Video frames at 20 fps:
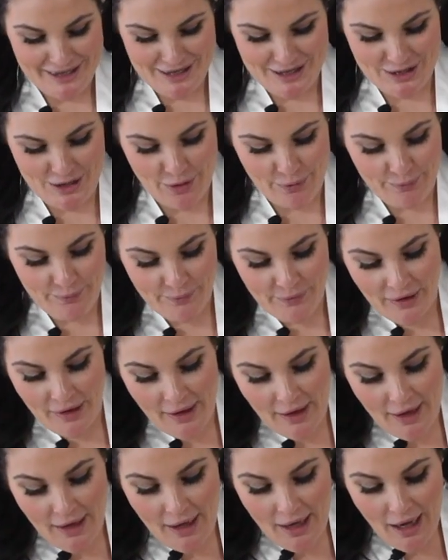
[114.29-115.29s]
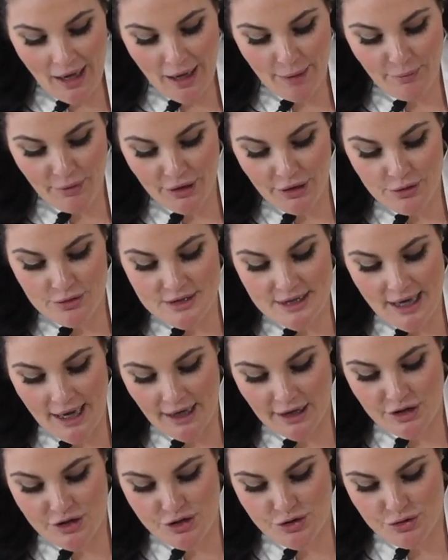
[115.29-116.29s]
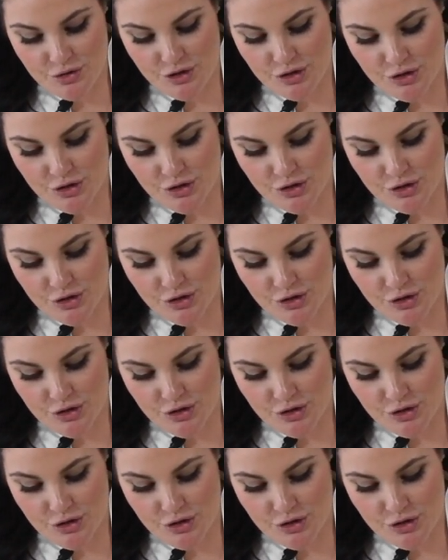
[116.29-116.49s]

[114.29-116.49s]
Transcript: So I'm gonna use extra